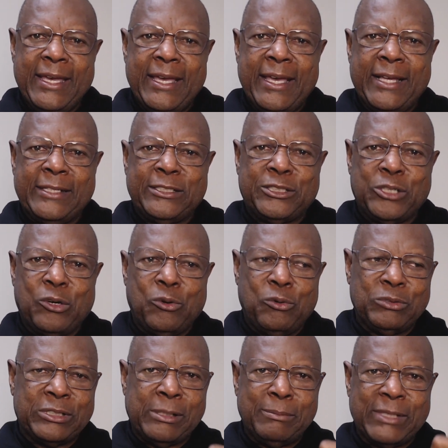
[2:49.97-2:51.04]
And so
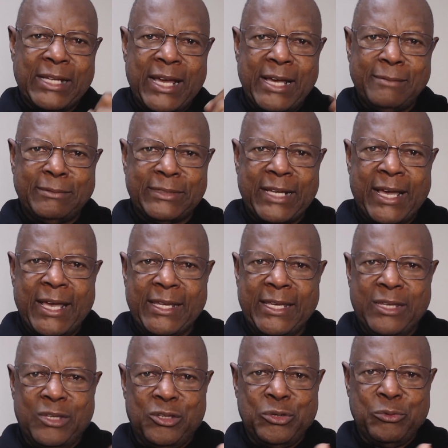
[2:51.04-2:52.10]
sometimes I
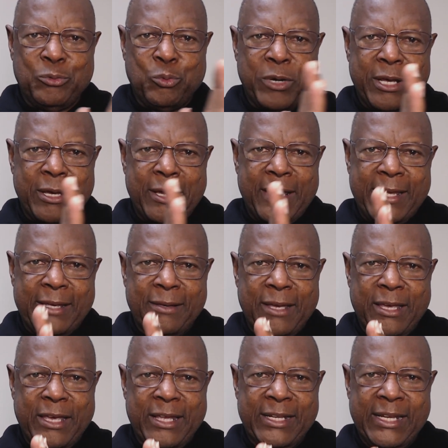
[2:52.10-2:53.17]
get to where I
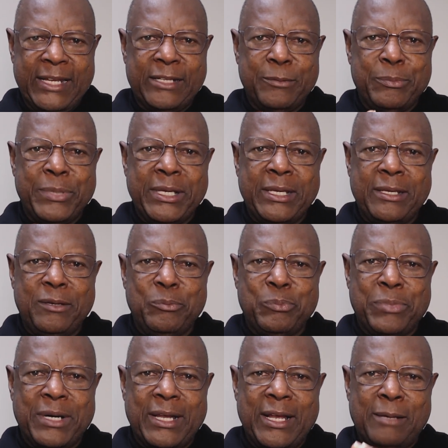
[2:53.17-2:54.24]
need to be,
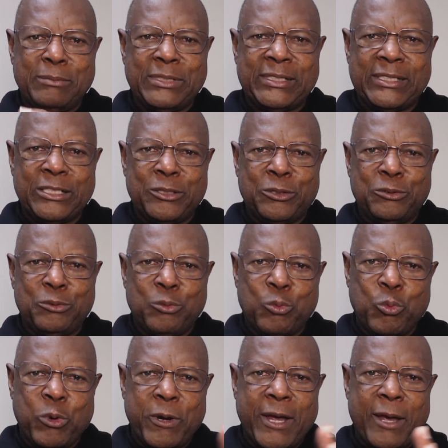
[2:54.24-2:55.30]
but I'm still
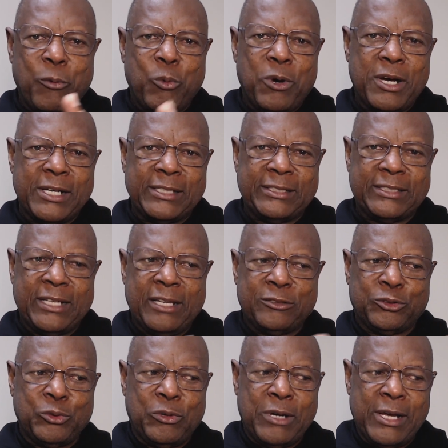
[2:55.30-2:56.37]
where I was.
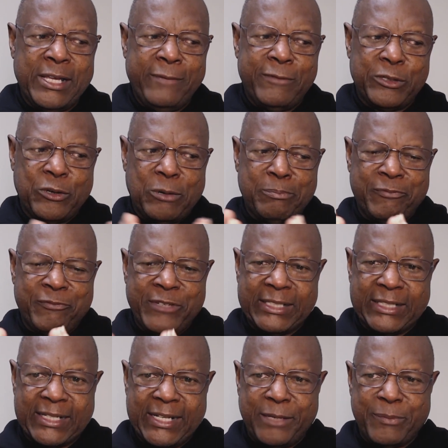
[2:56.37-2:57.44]
So even though
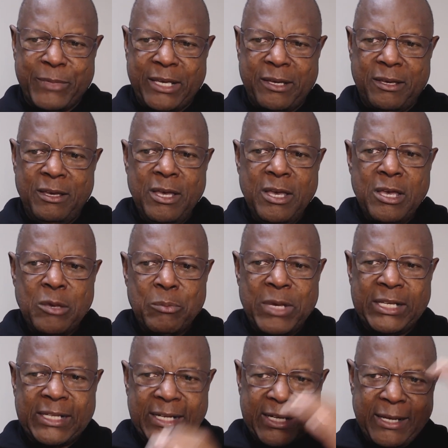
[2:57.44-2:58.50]
physically I'm here,
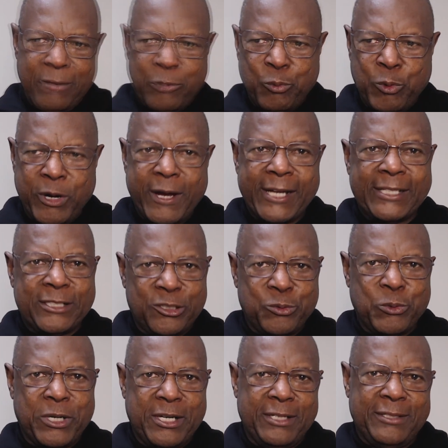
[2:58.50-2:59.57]
mentally I'm where I just
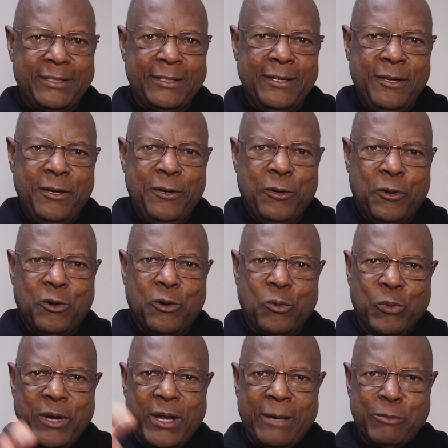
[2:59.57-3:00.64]
was or
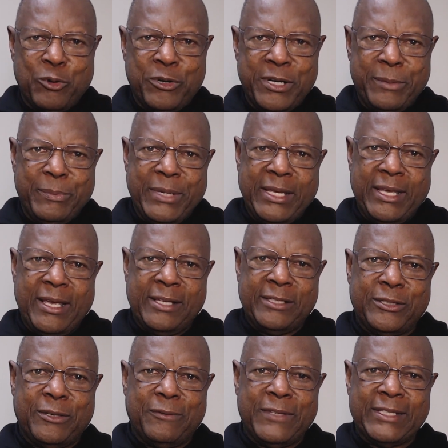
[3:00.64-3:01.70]
where I'm going to be. And
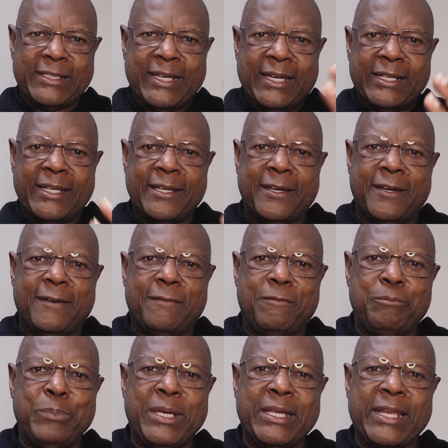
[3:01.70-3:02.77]
this idea of
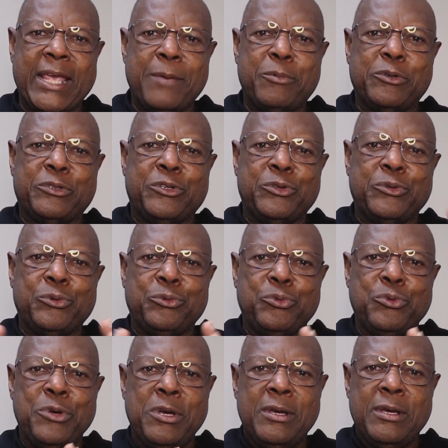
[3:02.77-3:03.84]
being able to
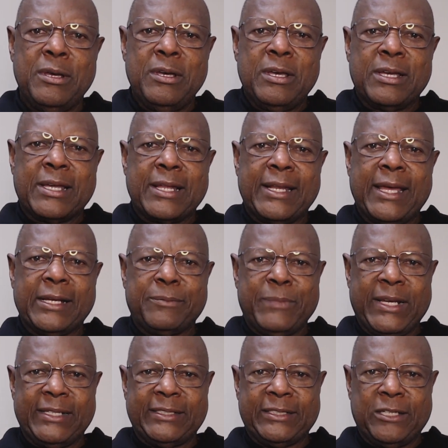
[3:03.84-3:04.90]
collect
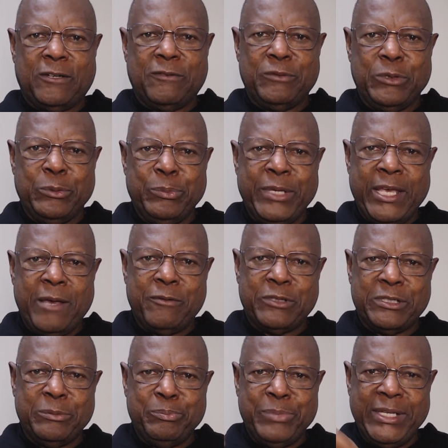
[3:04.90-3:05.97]
myself, to be able
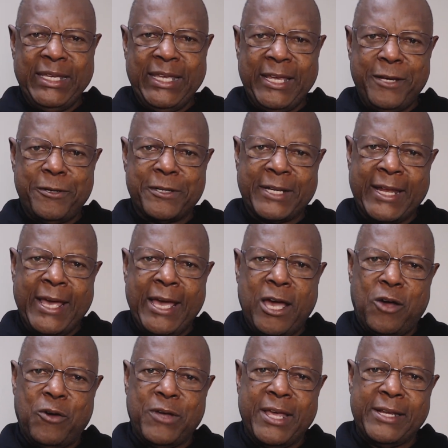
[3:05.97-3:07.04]
to be here
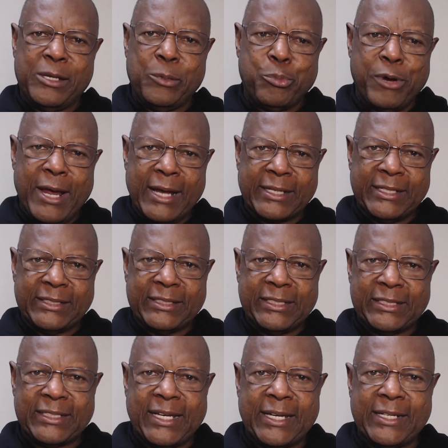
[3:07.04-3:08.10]
now, and to practice
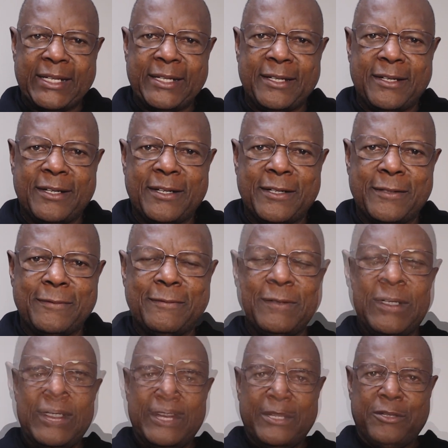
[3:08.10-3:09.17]
this idea of
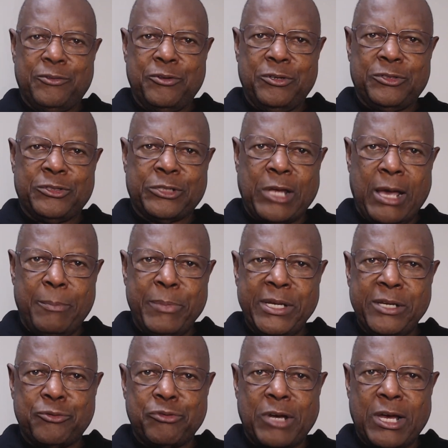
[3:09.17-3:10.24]
stopping,
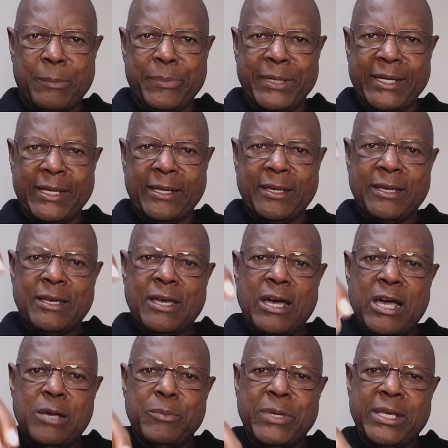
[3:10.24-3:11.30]
dropping,
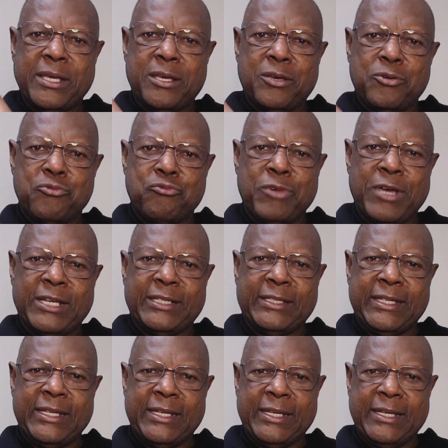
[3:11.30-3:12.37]
calming,
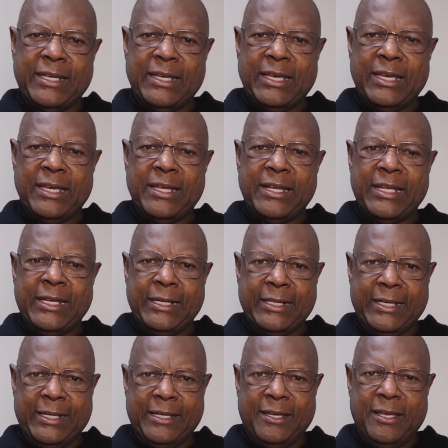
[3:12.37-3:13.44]
resting, and
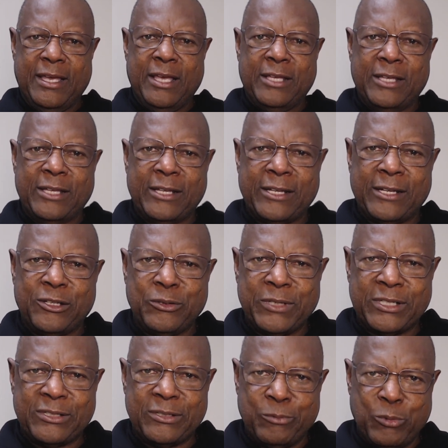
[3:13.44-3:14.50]
healing. And so I do
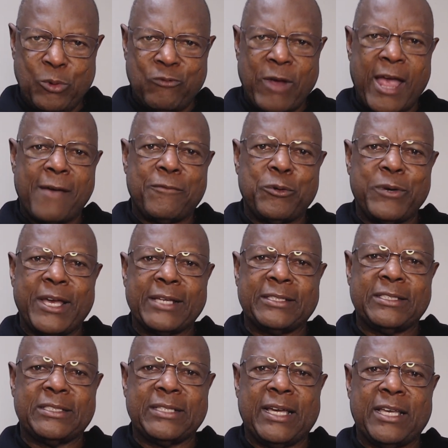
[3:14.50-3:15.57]
this arrival
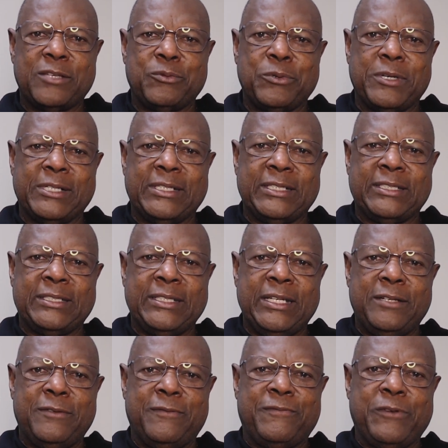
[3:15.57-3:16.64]
exercise where I just
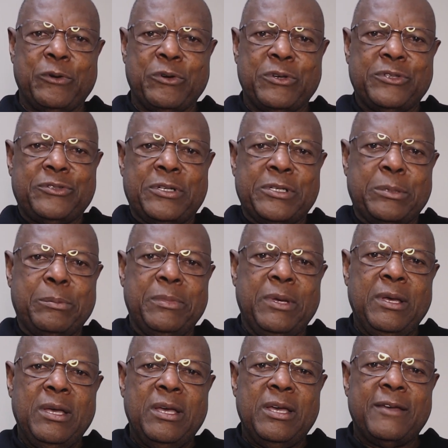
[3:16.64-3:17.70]
sit and focus on the
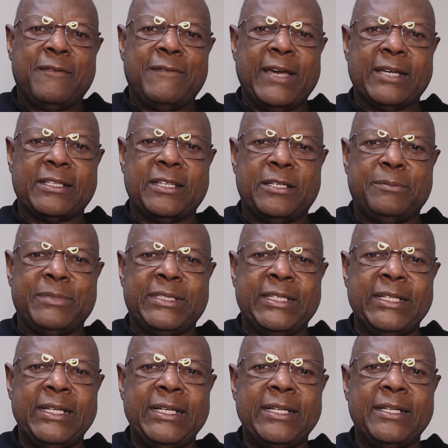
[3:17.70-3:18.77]
fact that I'm
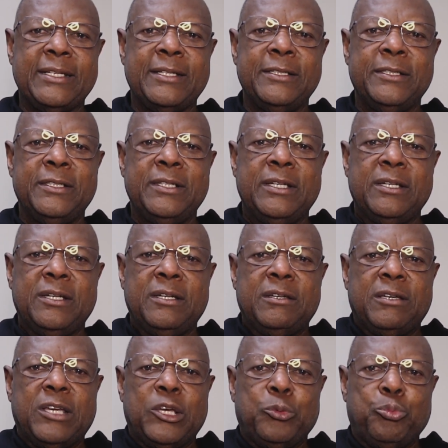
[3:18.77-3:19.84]
sitting
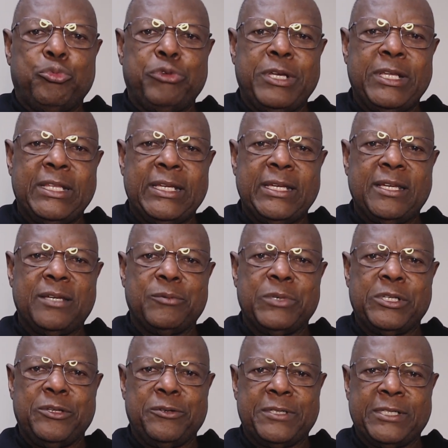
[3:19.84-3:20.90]
and breathing. We're
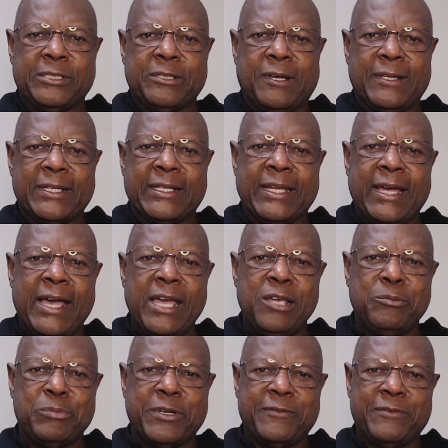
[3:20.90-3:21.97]
doing this all the
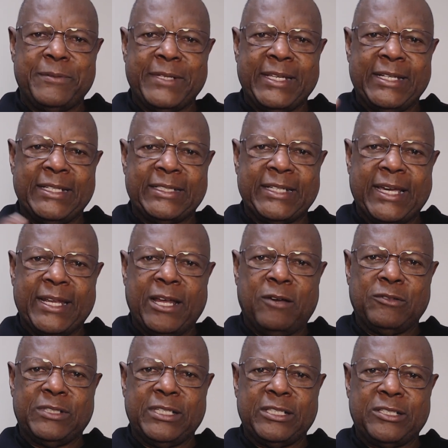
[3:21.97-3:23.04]
time, but from the inside
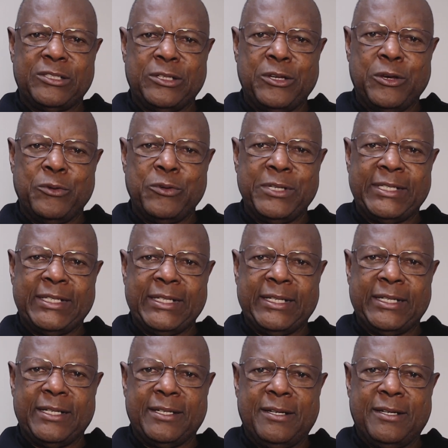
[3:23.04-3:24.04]
out, just noticing